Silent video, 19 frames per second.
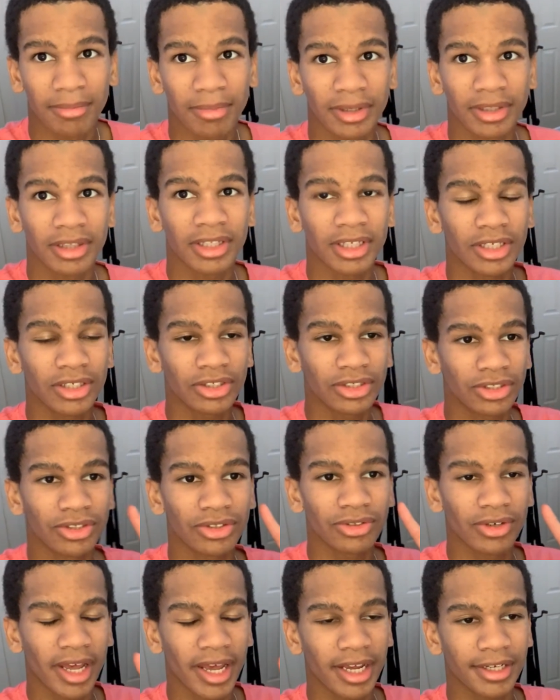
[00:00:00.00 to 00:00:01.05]
But these
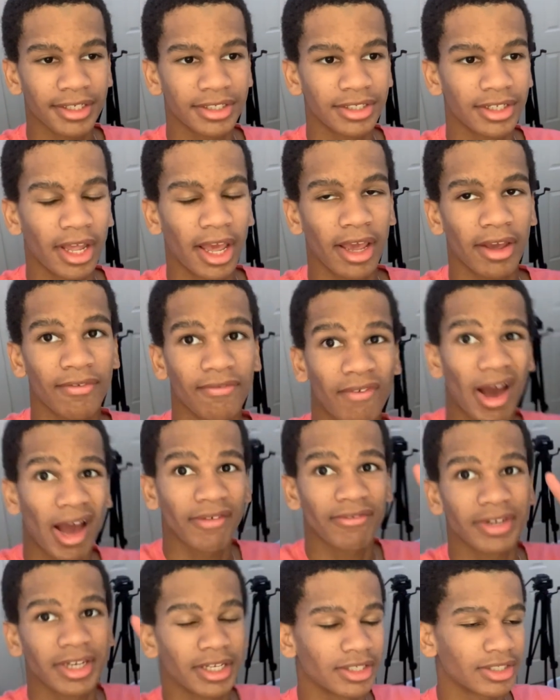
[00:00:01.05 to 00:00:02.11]
two days, day
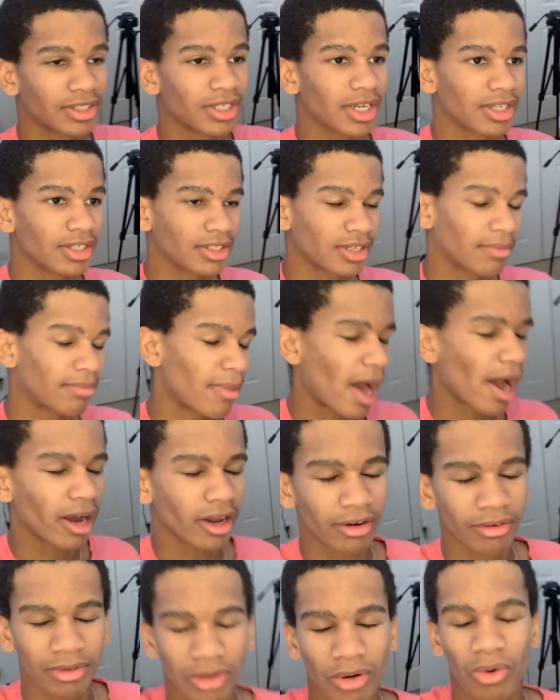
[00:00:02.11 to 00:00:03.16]
five and day six, I'm not
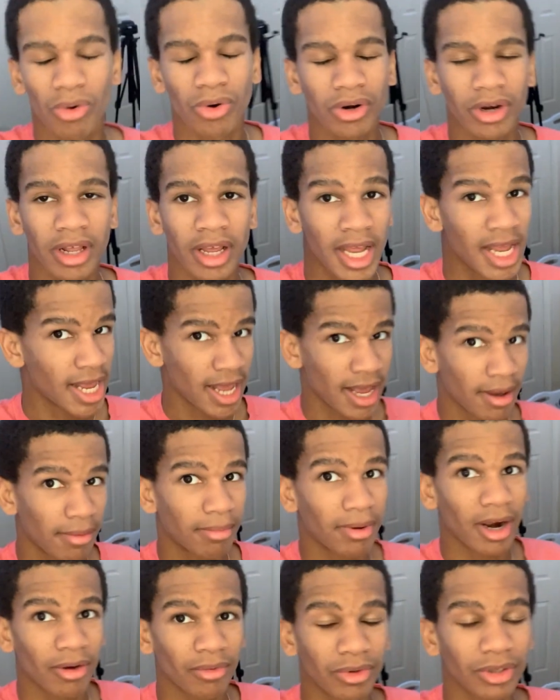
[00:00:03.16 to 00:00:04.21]
gonna record,
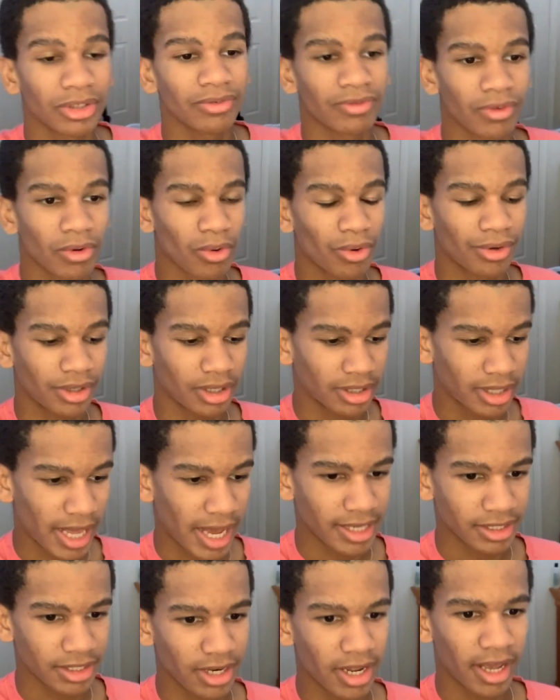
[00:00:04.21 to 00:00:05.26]
but I will record the
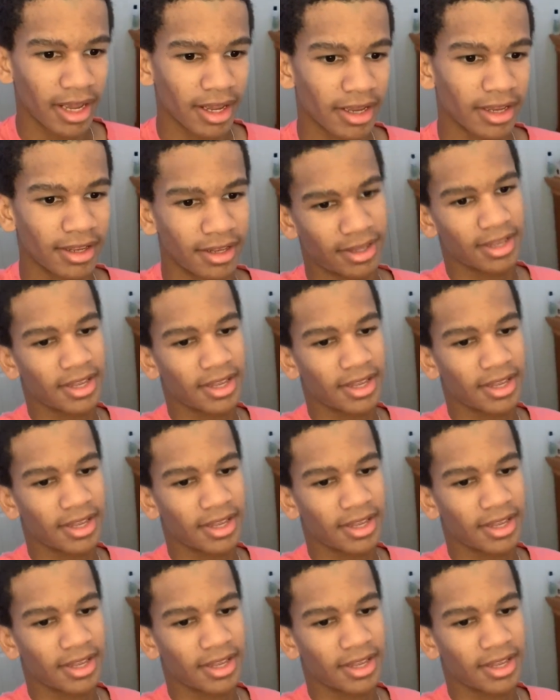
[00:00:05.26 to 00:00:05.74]
last day.